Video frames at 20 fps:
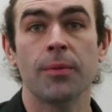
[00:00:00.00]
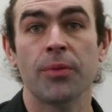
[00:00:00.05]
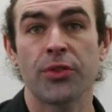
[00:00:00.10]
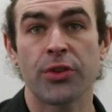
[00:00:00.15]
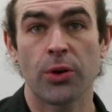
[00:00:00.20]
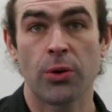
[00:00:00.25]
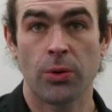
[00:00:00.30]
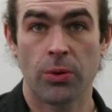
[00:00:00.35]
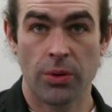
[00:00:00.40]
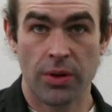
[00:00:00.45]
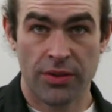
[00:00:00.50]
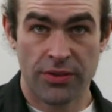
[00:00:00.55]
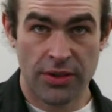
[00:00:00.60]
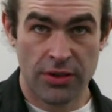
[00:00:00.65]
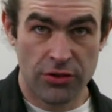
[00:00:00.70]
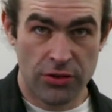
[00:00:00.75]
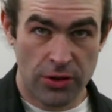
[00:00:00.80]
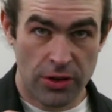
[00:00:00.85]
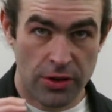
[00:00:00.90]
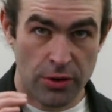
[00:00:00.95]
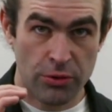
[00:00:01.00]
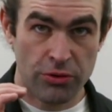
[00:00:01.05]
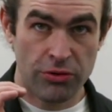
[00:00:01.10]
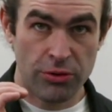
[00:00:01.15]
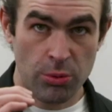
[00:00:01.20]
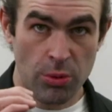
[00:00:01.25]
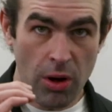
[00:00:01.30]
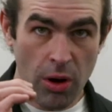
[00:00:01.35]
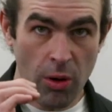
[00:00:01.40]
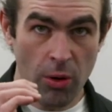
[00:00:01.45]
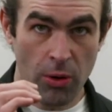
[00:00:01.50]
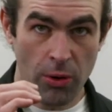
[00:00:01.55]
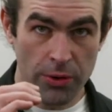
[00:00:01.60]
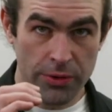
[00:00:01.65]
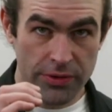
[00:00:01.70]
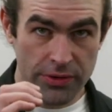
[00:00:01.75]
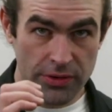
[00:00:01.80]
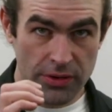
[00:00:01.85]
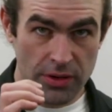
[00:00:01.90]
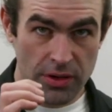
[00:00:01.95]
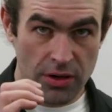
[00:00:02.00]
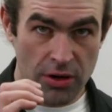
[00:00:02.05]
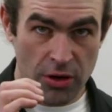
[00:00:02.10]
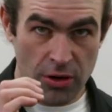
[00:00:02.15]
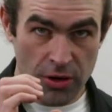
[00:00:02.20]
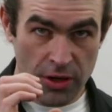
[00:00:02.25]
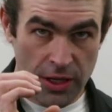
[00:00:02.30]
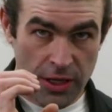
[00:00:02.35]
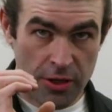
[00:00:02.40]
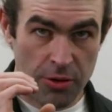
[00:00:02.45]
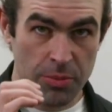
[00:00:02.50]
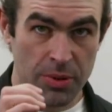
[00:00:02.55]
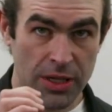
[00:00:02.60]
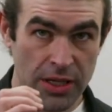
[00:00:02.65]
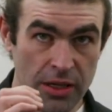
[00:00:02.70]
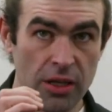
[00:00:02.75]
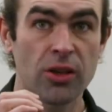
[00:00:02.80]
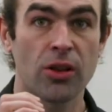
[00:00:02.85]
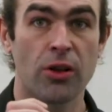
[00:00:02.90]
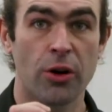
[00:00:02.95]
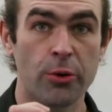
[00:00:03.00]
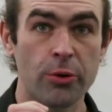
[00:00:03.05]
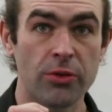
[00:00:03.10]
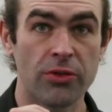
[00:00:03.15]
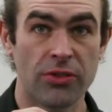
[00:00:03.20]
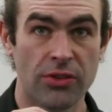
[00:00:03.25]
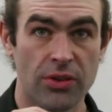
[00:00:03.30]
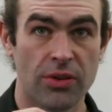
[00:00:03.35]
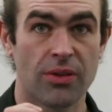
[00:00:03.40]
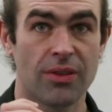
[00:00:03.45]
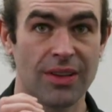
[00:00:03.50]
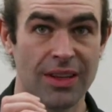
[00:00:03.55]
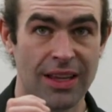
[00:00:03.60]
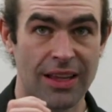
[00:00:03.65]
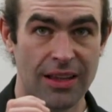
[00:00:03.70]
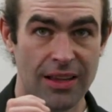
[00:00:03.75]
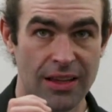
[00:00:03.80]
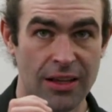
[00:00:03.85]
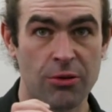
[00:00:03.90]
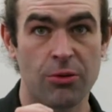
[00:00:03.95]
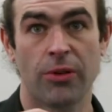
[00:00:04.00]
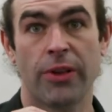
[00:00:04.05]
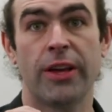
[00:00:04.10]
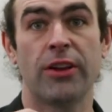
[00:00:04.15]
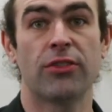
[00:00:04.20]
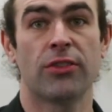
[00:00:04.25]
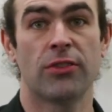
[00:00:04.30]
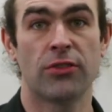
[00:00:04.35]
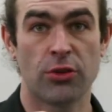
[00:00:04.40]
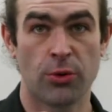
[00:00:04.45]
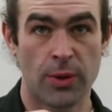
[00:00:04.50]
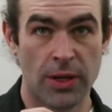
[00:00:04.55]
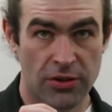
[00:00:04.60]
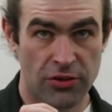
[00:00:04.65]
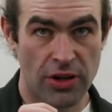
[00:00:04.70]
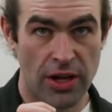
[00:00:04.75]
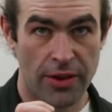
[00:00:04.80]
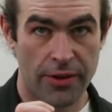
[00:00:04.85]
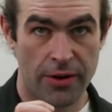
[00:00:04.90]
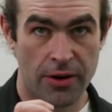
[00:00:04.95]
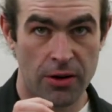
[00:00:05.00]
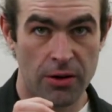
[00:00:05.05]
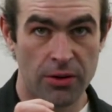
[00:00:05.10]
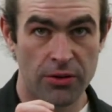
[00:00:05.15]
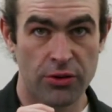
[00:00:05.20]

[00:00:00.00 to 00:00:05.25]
So essentially those two holes are going to be close uh, in relation to each other.